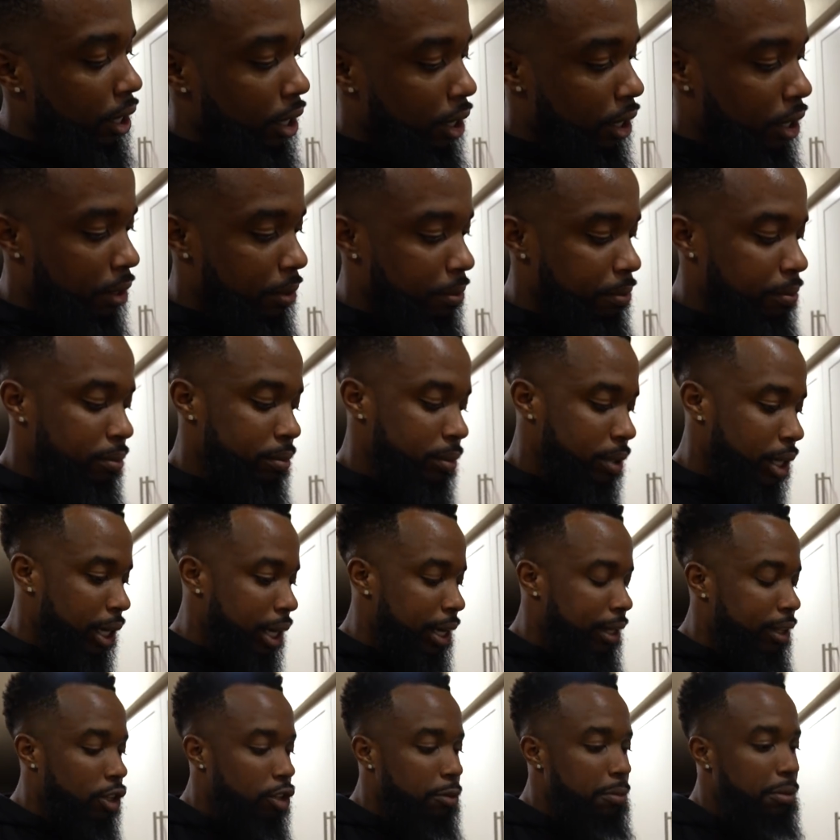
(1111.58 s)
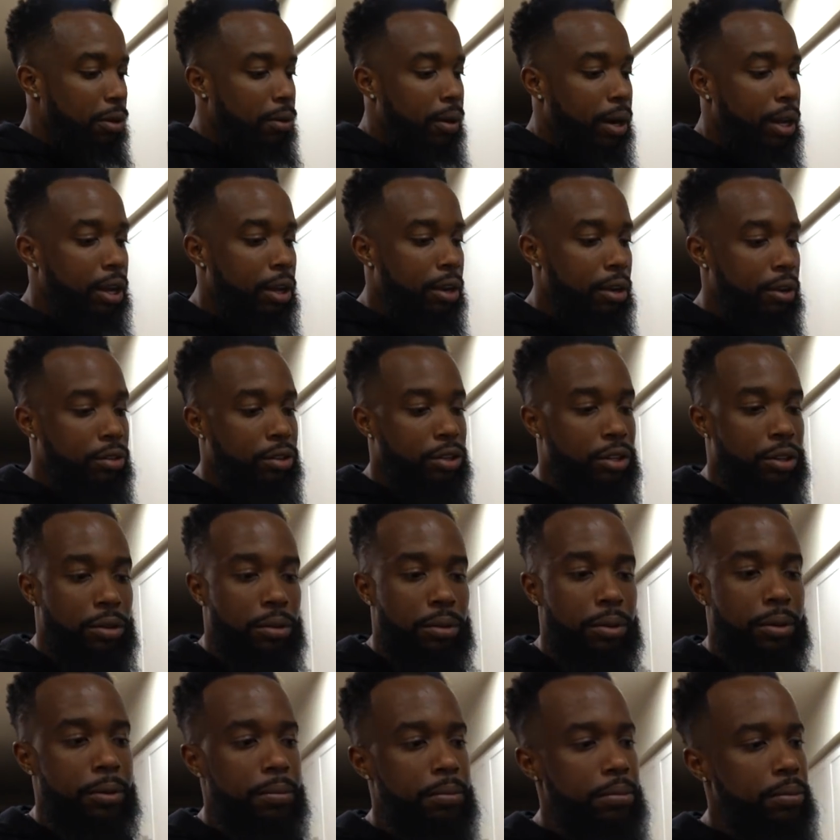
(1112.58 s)
uh, eat this meal right here.
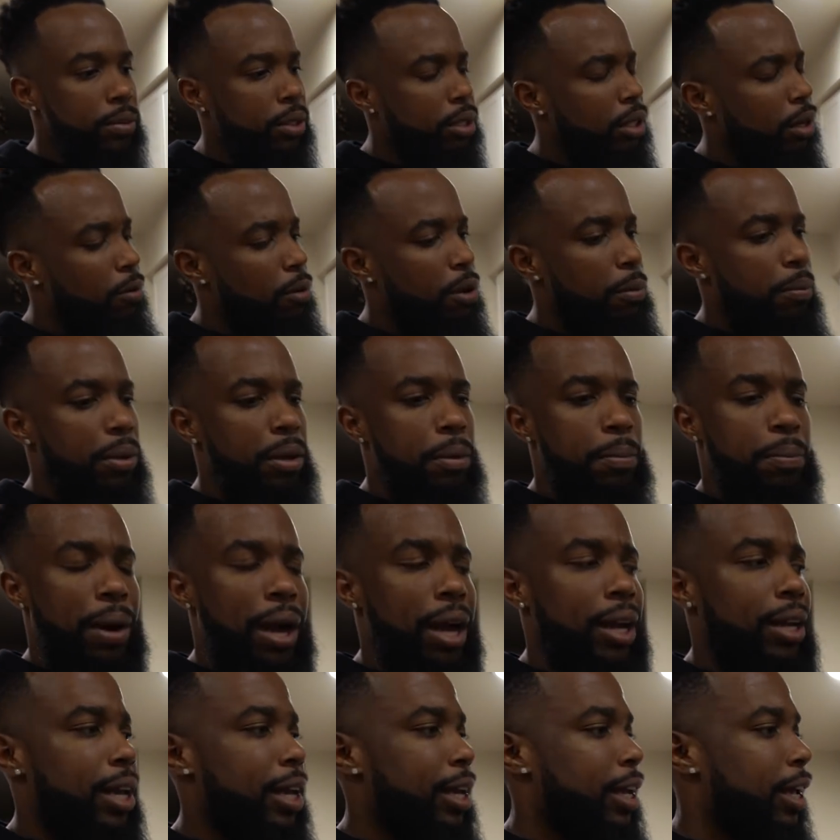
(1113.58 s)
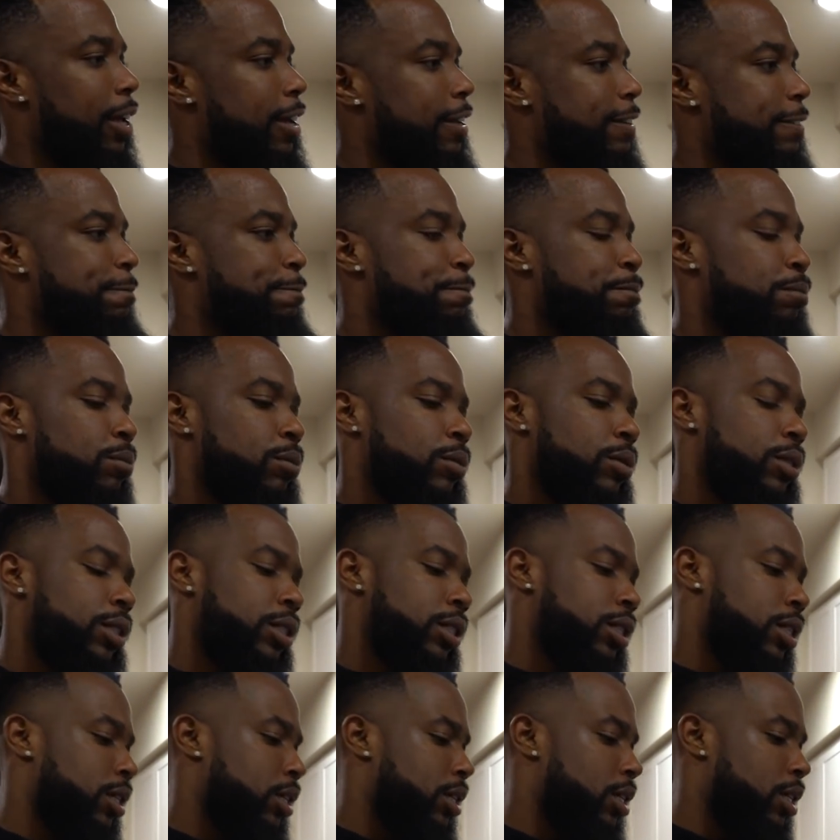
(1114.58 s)
So we'd be probably like at,
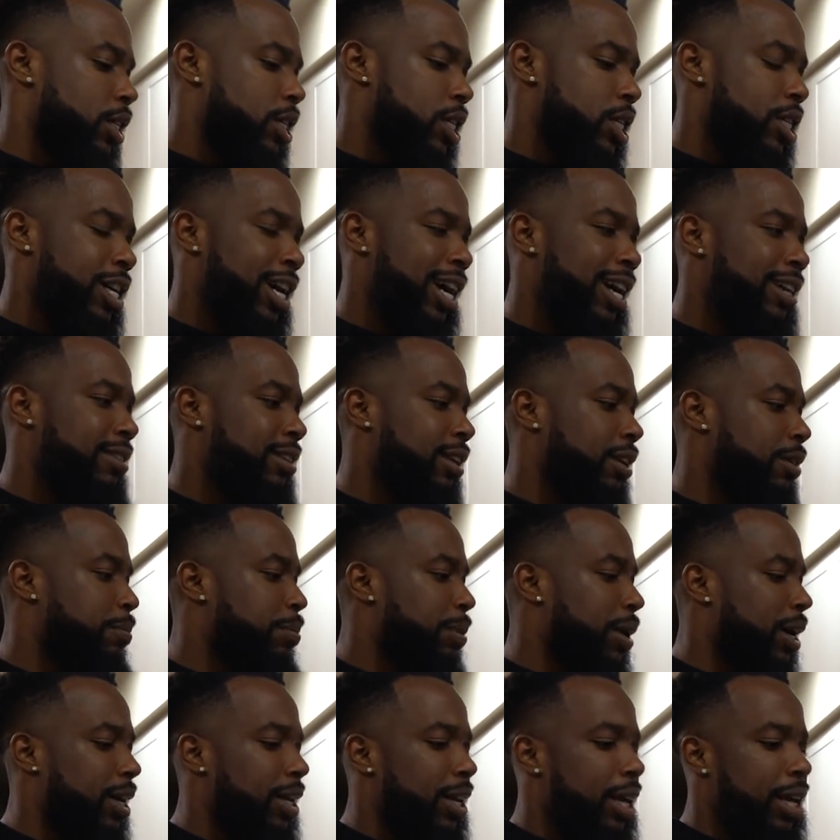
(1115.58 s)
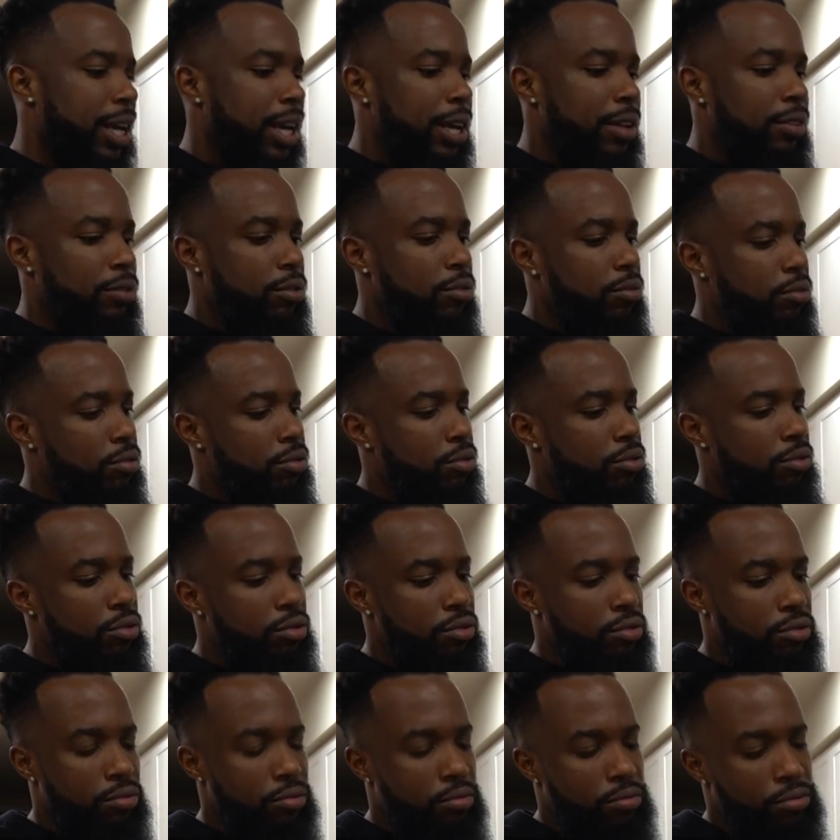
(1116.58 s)
I say probably like at
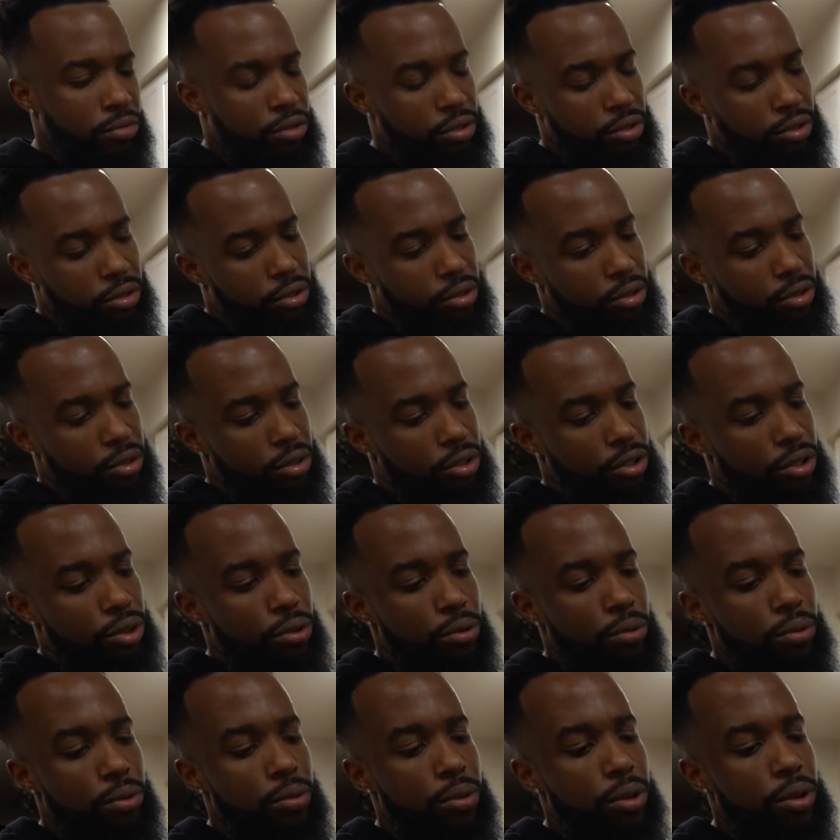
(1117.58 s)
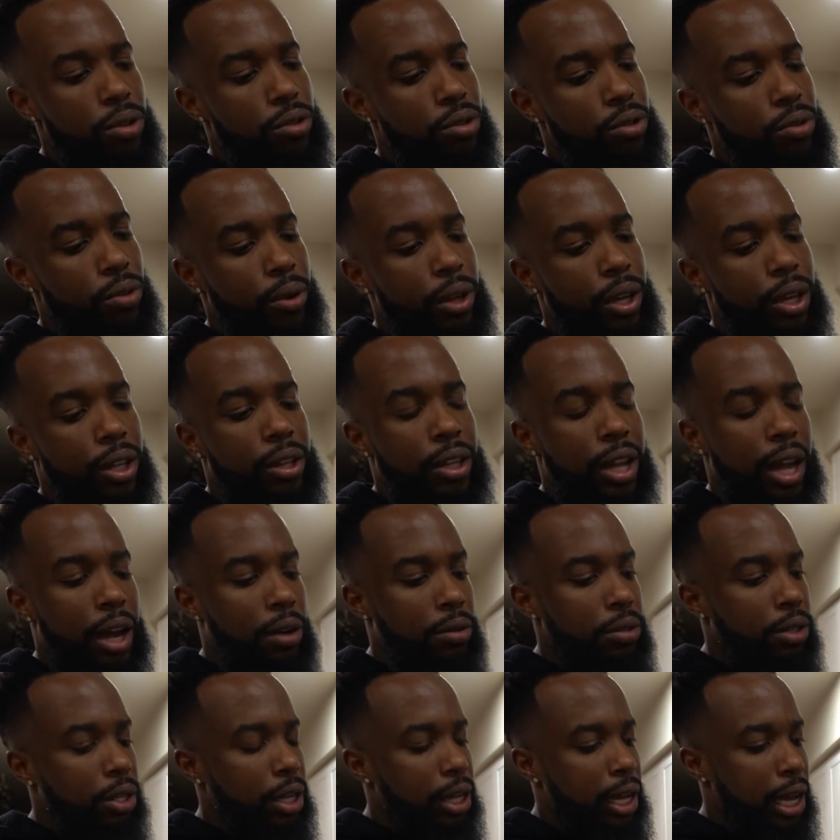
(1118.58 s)
two,
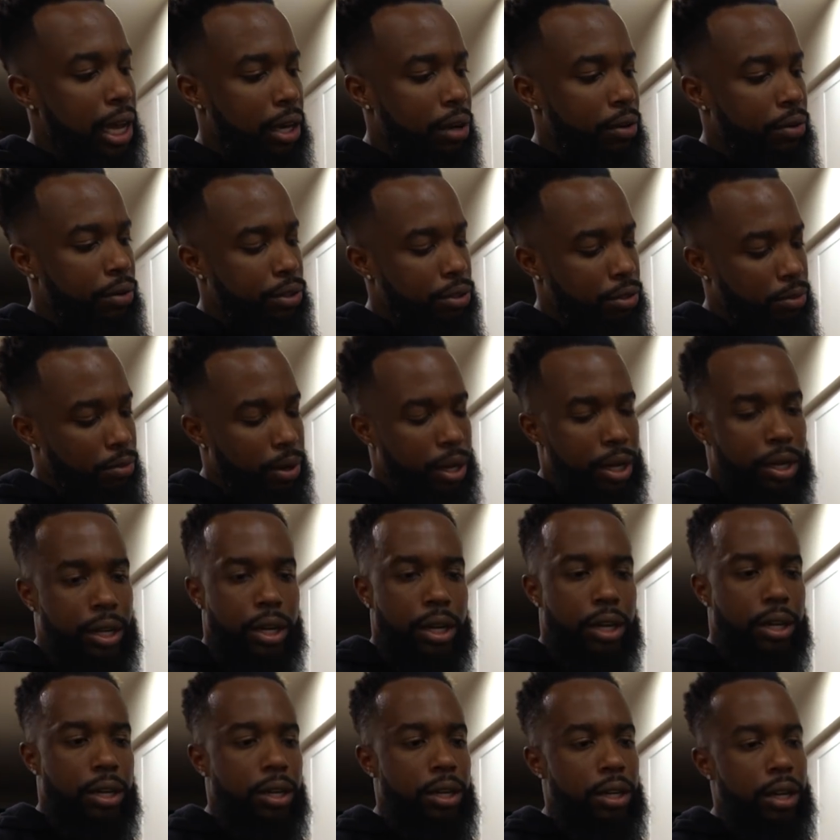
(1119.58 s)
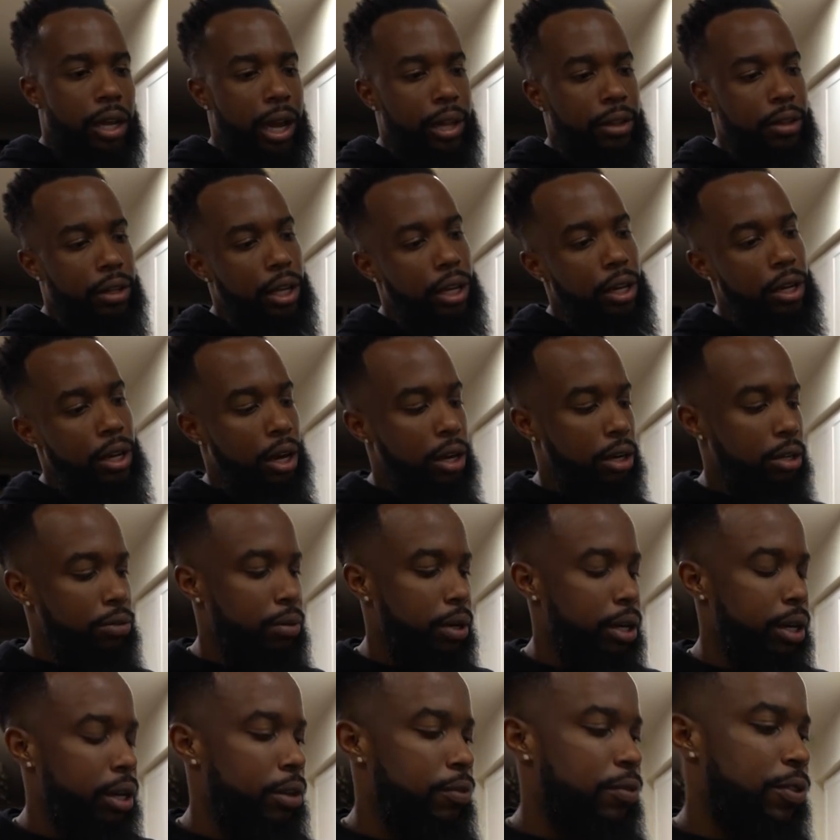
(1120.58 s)
3,000 calories around there after eating all this
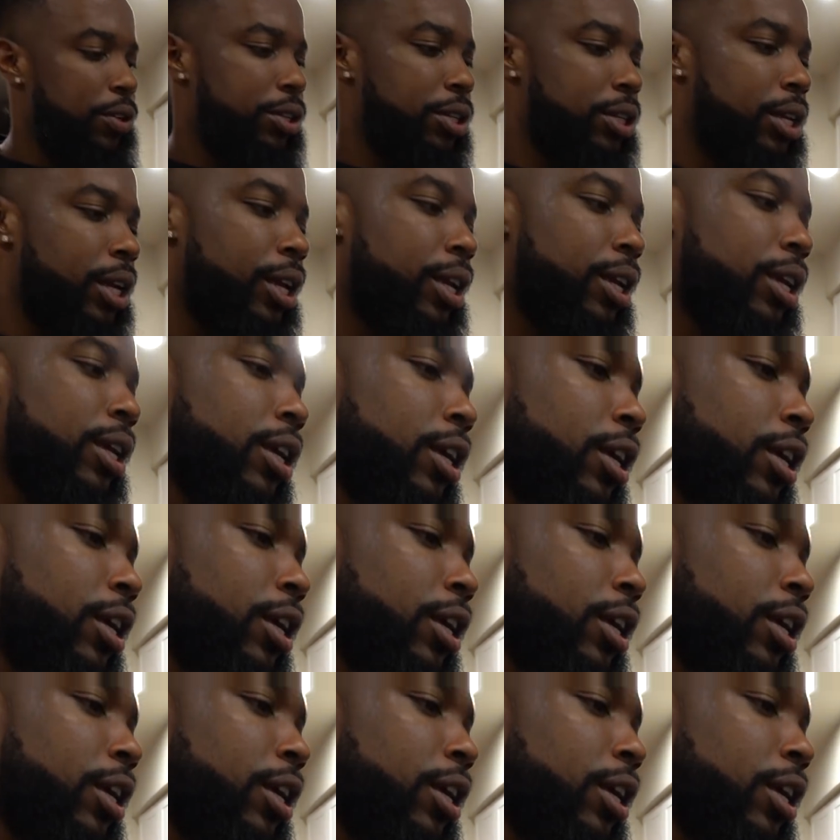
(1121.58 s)
right here for today.